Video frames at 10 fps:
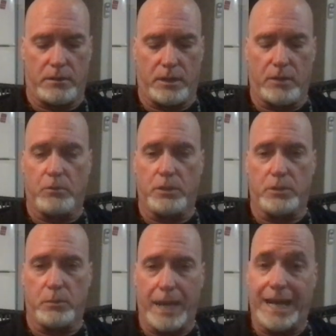Thunder
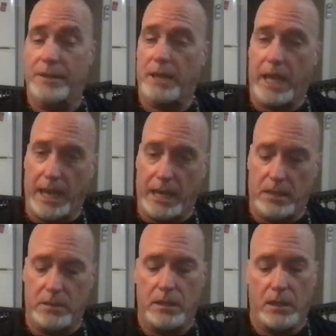Wizard Path,
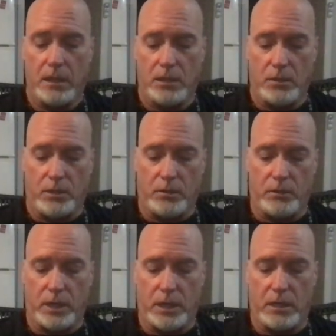and you can
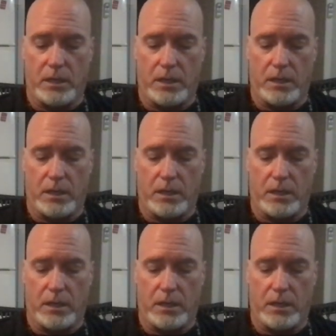read...